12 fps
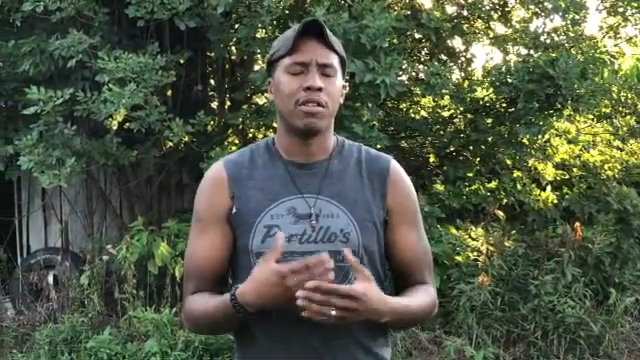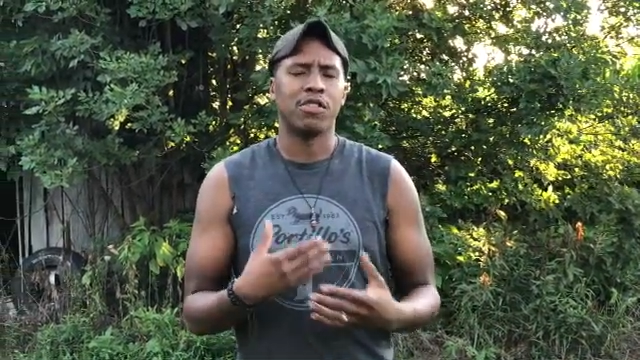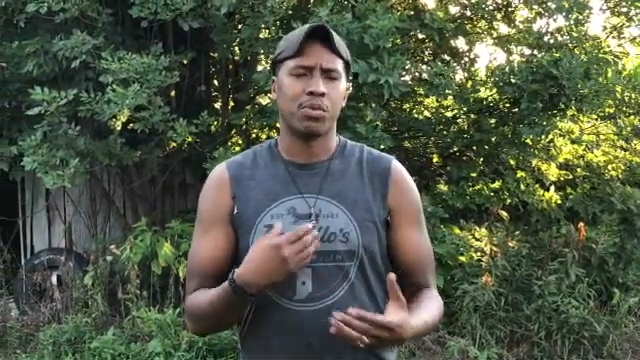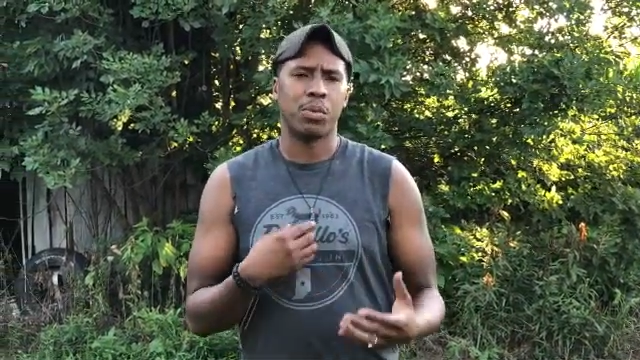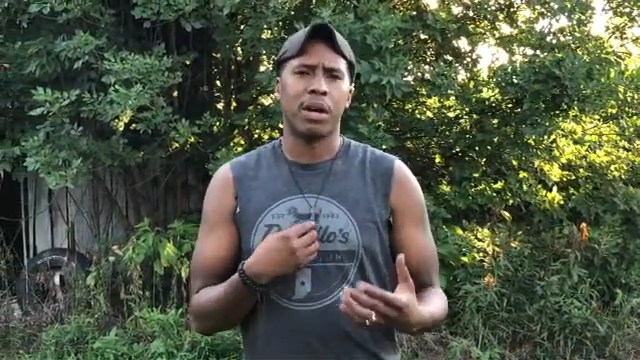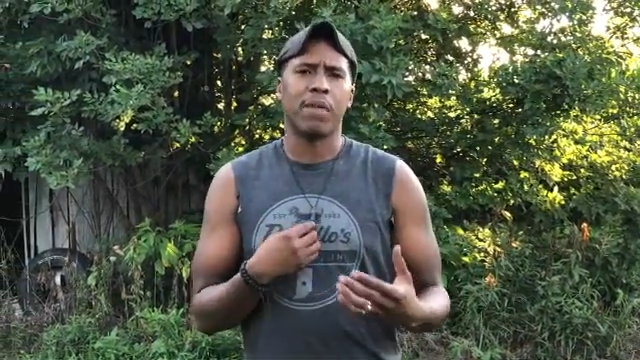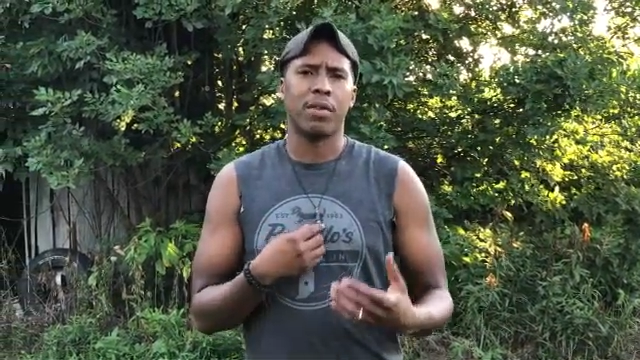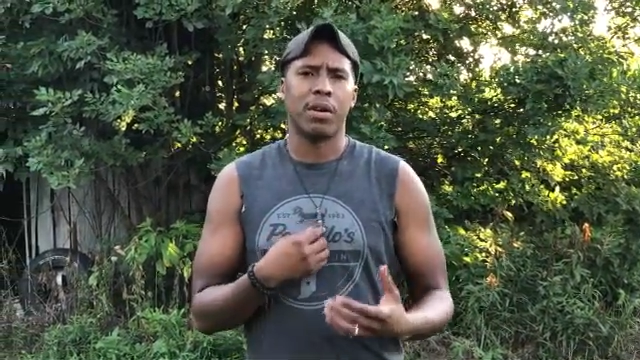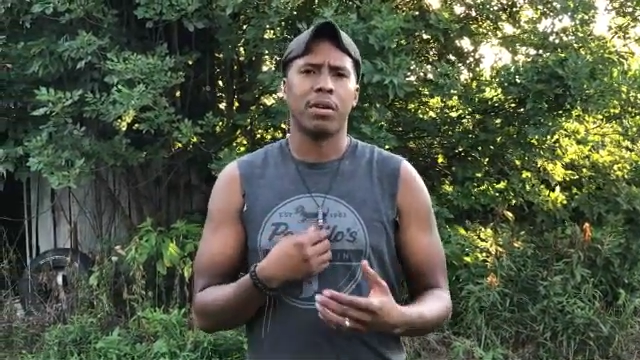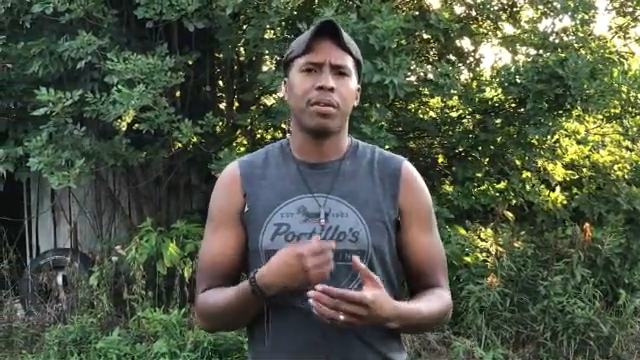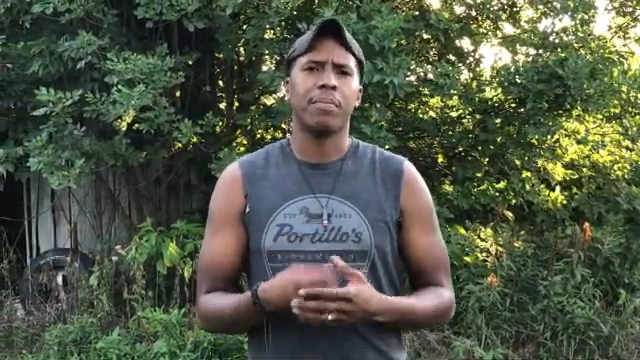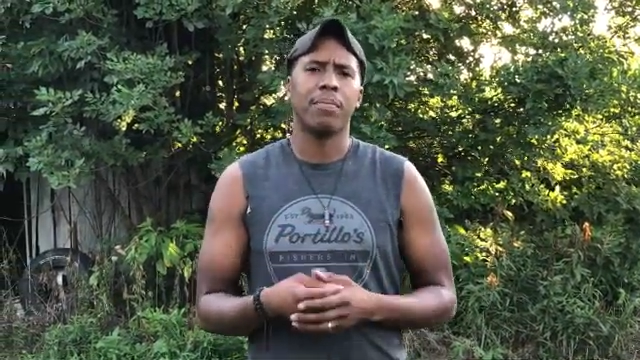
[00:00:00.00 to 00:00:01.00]
See, this is what I've
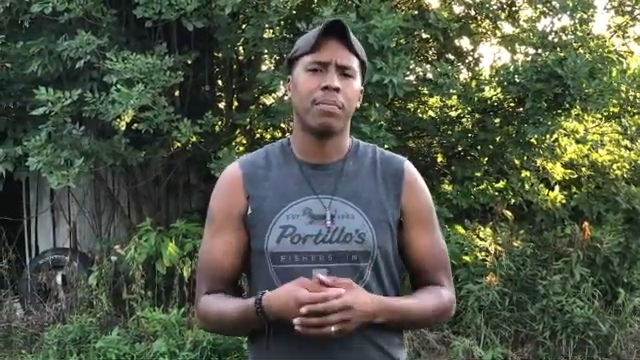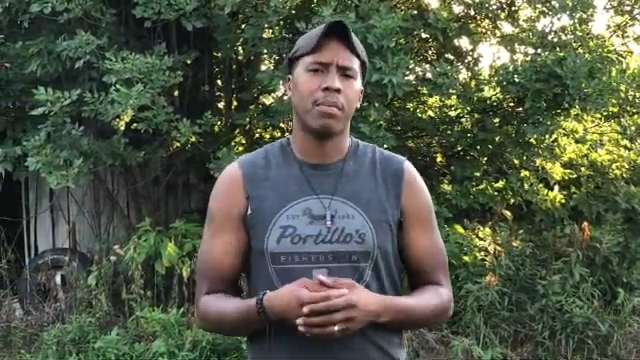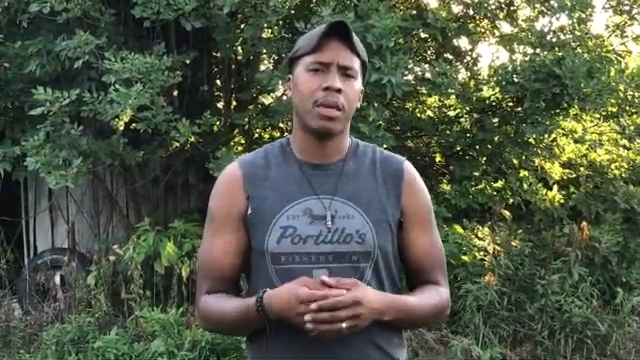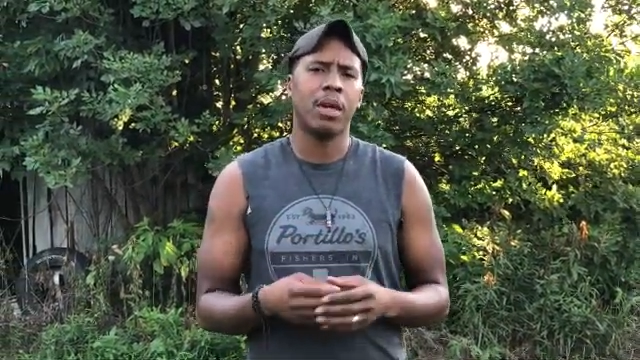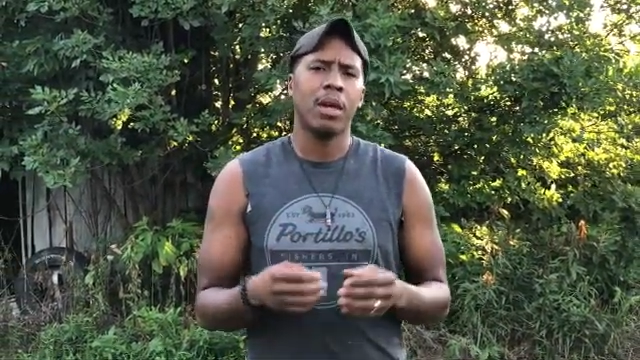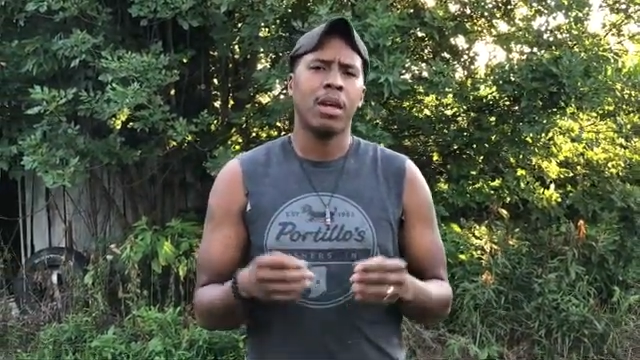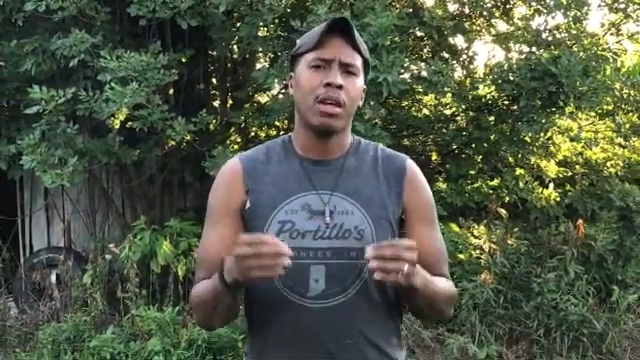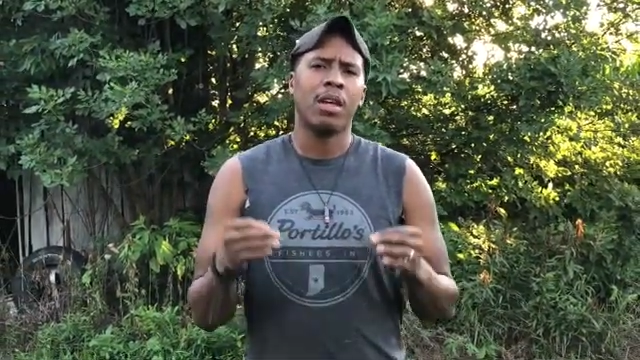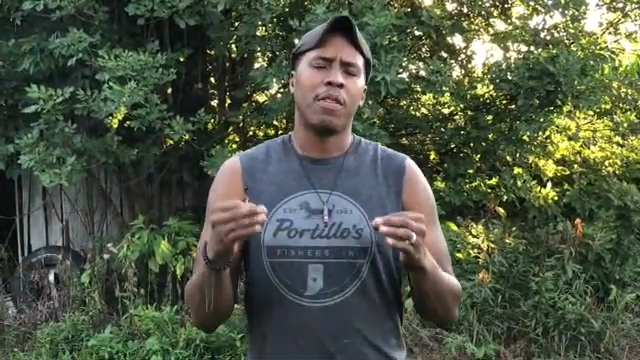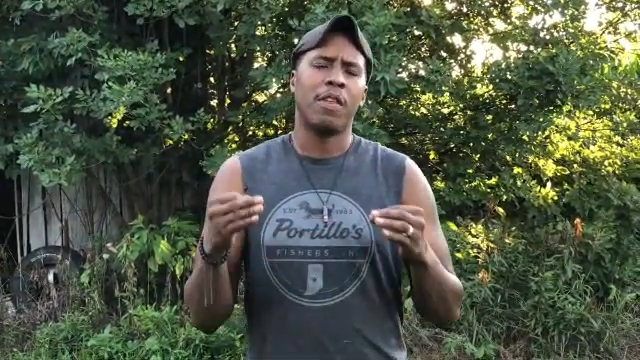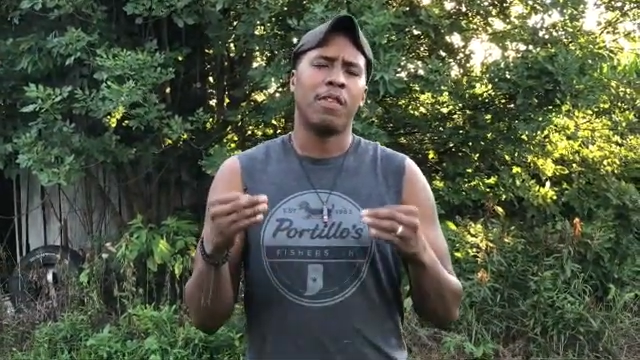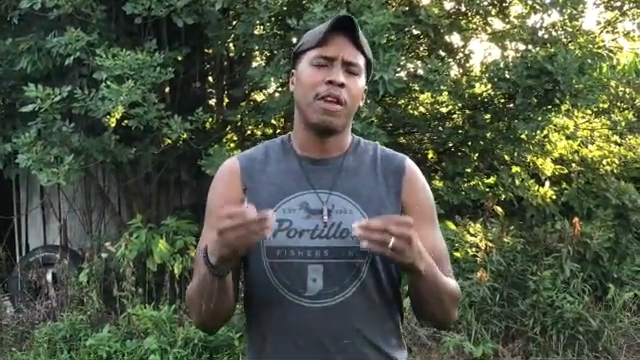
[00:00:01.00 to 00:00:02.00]
learned.
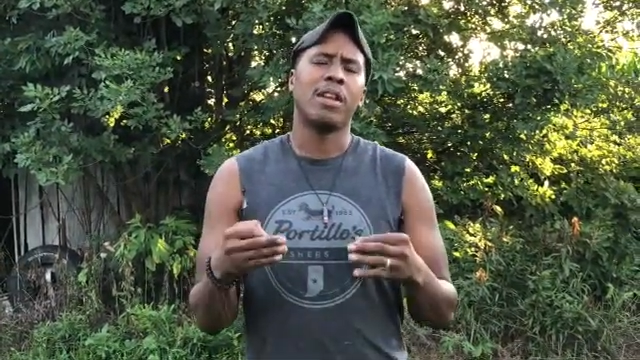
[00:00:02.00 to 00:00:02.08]
The